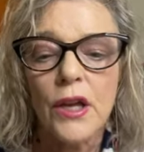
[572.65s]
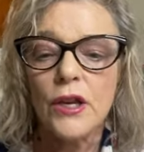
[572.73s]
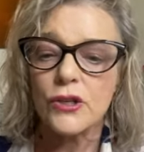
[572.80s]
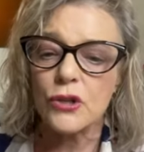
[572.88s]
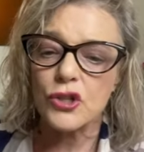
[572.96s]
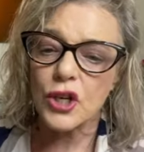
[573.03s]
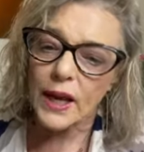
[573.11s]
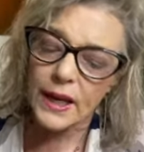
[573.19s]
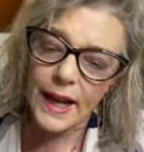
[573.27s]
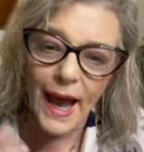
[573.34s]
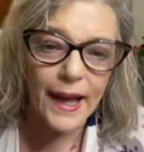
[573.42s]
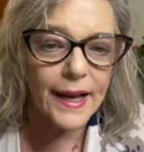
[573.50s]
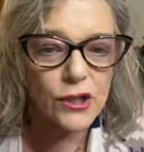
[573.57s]
So check it
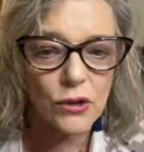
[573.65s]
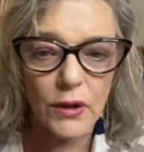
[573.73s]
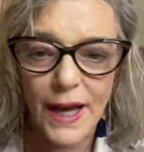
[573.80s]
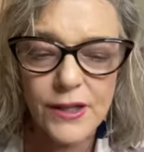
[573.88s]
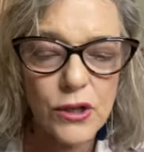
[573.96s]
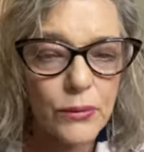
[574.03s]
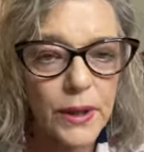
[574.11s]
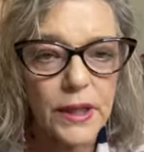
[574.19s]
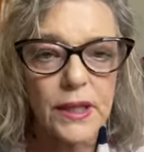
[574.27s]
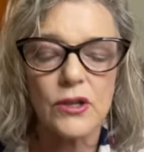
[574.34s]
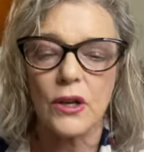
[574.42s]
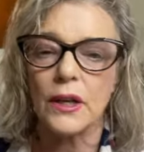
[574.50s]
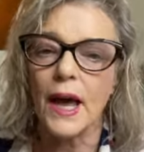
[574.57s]
out. I do lots of
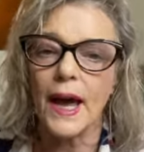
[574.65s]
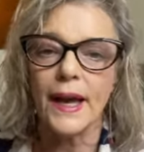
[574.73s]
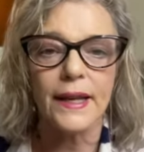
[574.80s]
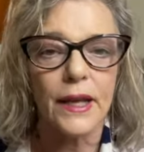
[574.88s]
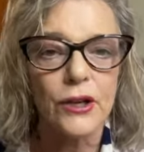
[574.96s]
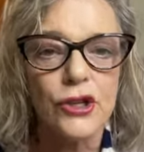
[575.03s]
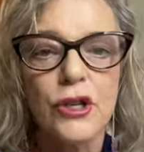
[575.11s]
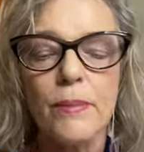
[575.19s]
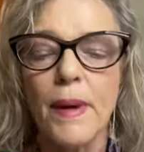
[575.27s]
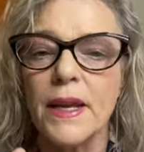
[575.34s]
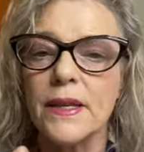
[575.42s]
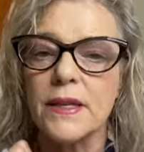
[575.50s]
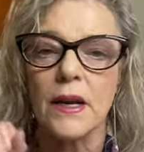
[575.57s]
readings online, energy
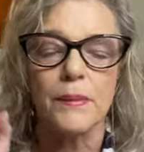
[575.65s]
medicine.